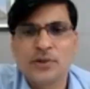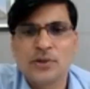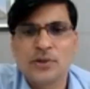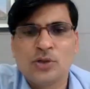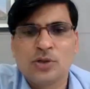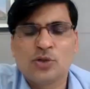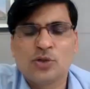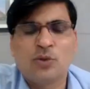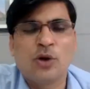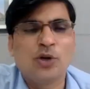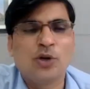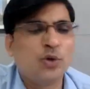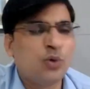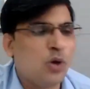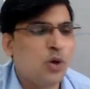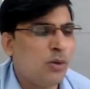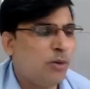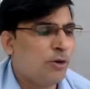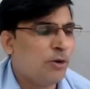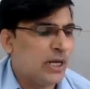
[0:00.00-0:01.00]
So what do you know
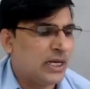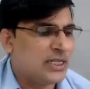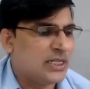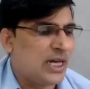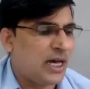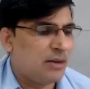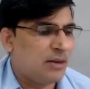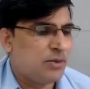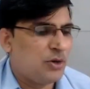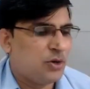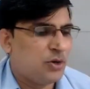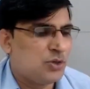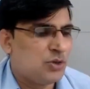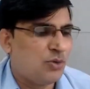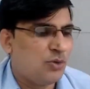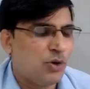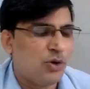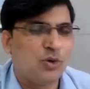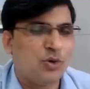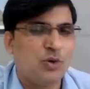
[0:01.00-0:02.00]
about HR? Because you
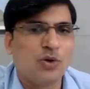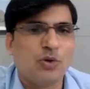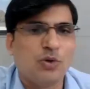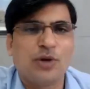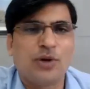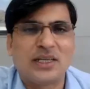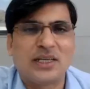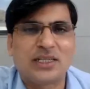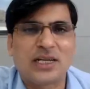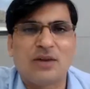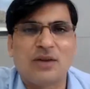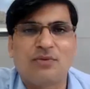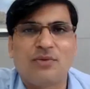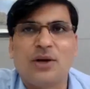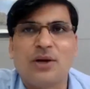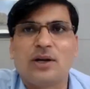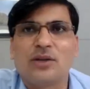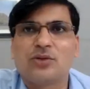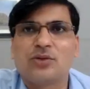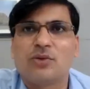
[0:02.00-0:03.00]
want to go for HR
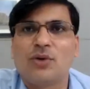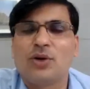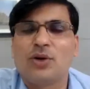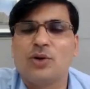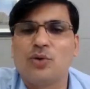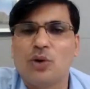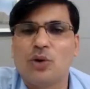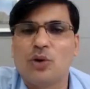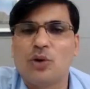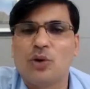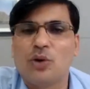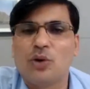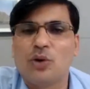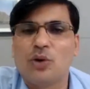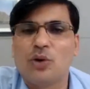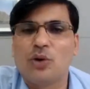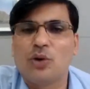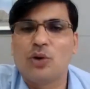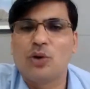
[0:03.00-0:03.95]
field. So what do you know about it?